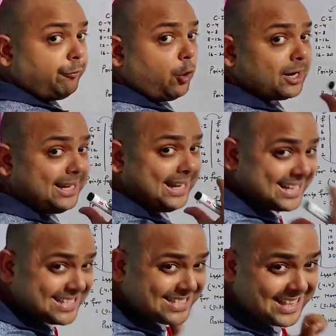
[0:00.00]
less
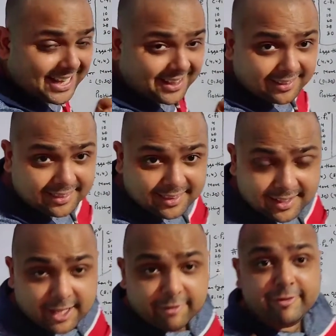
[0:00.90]
than,
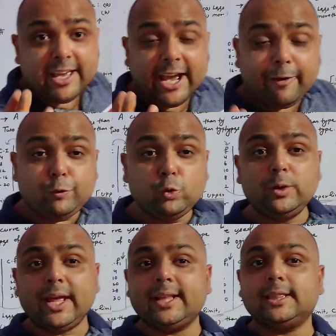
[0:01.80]
we have to take
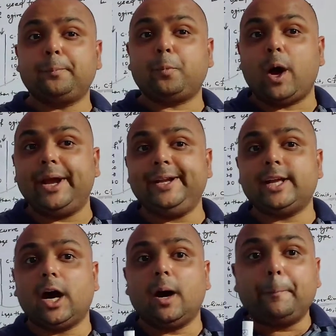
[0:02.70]
the point
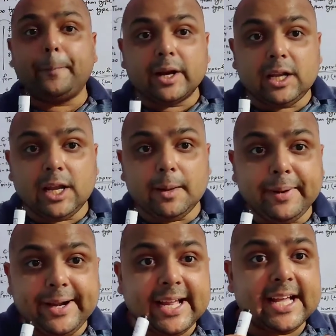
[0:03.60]
upper limit
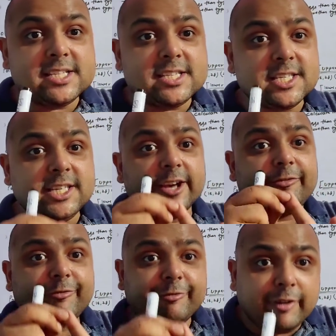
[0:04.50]
and
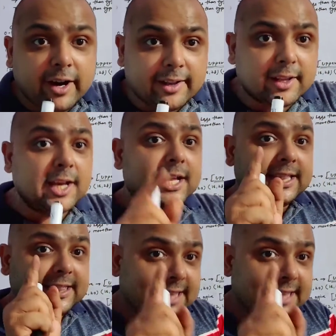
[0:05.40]
CF1. That